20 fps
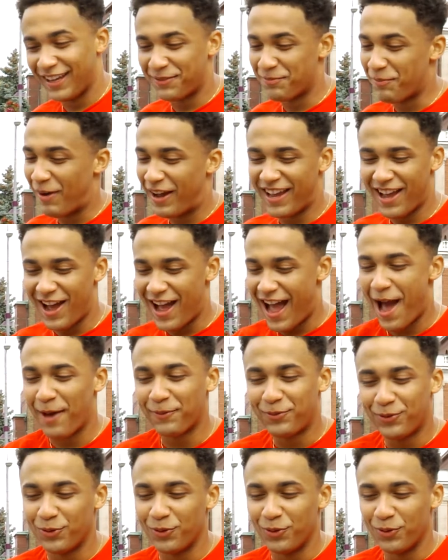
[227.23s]
My
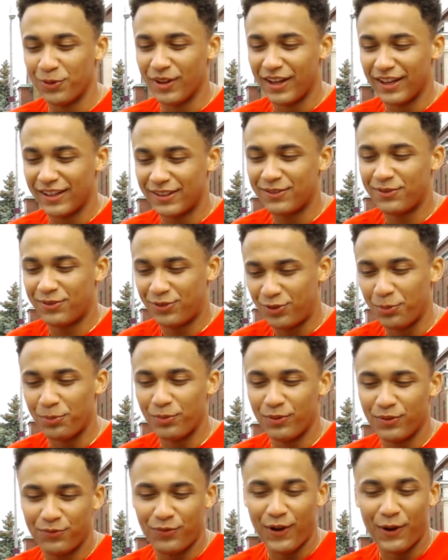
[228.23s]
absolute
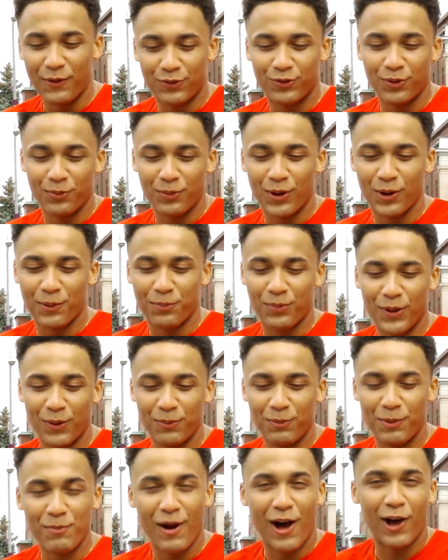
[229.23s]
favorite superhero to play
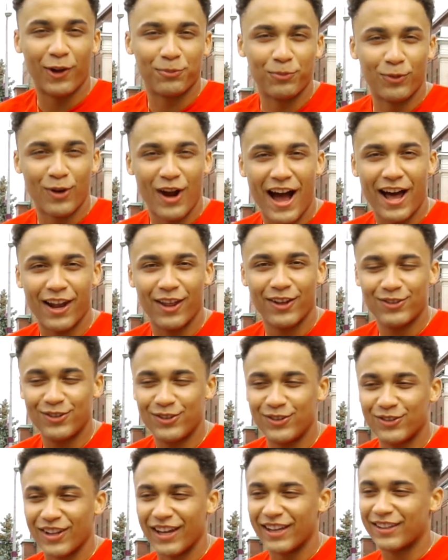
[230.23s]
would be Miles Morales.
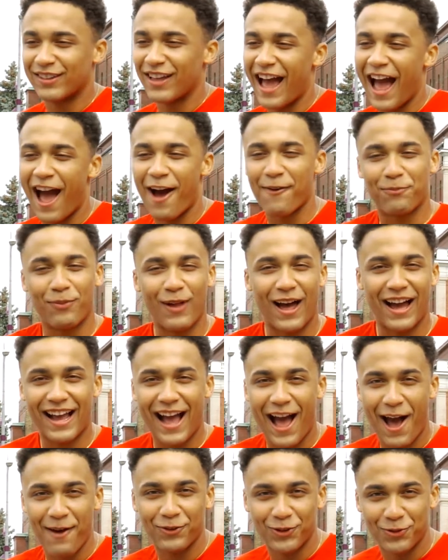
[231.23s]
He's the half black,
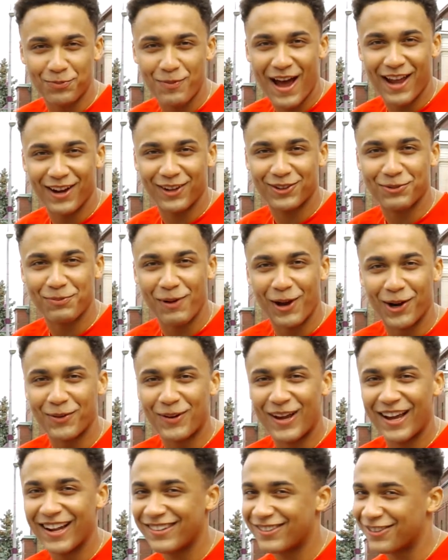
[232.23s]
half Hispanic
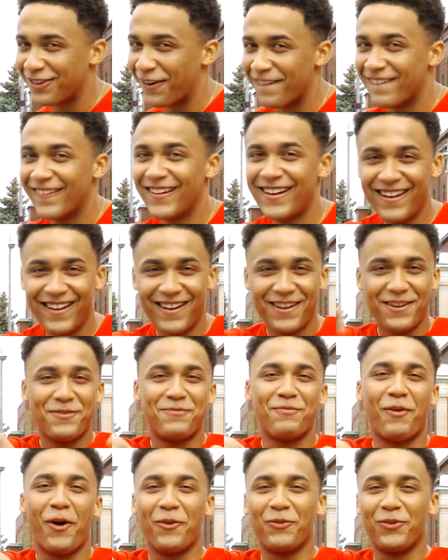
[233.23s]
Spider-Man. So
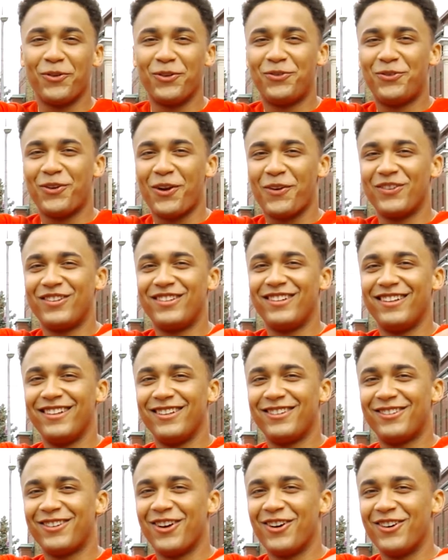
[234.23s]
Marvel, if you ever see
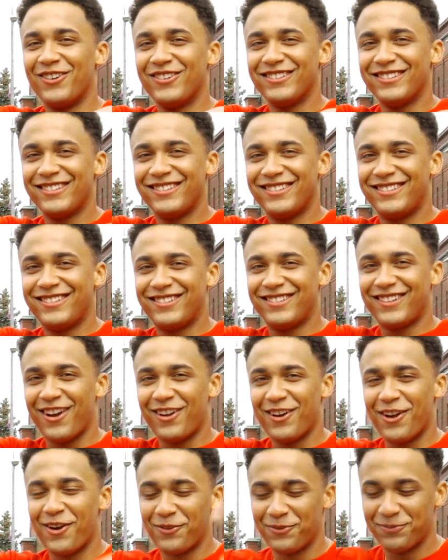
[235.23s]
this show,
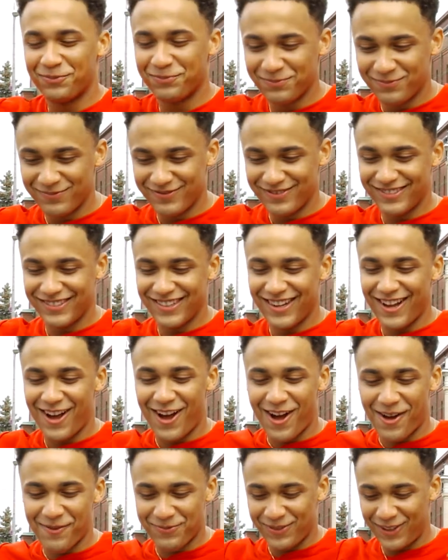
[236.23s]
shout out,
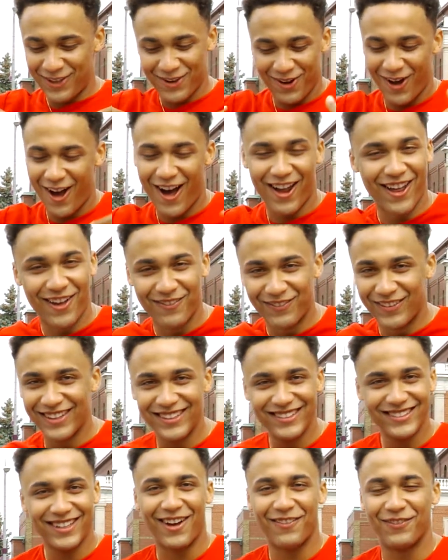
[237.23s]
holla at me.
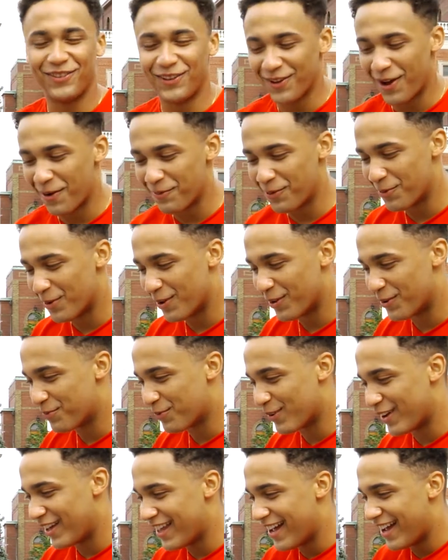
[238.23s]
I'll be willing to
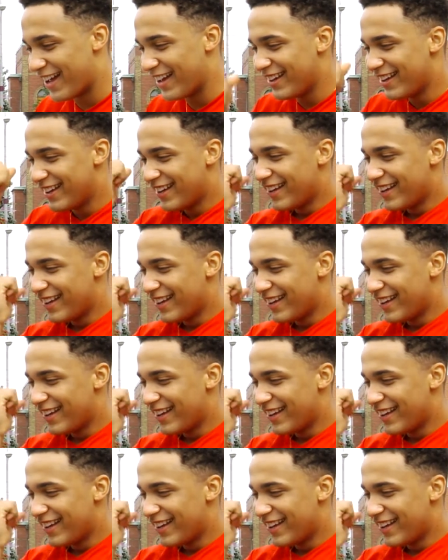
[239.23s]
play that.